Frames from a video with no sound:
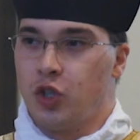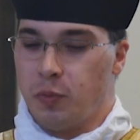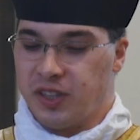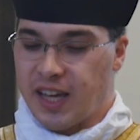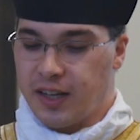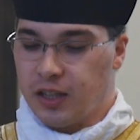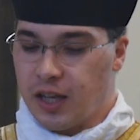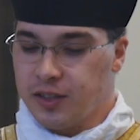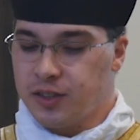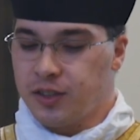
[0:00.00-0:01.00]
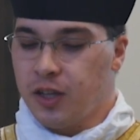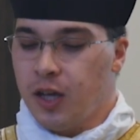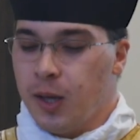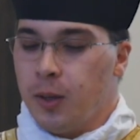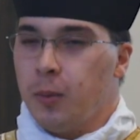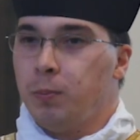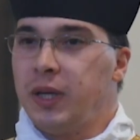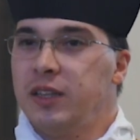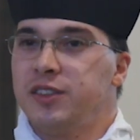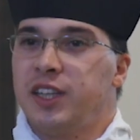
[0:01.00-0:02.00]
to be scandalized,
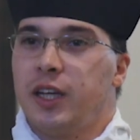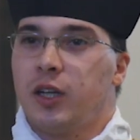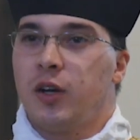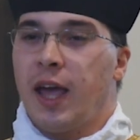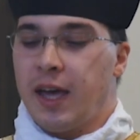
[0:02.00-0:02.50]
means here,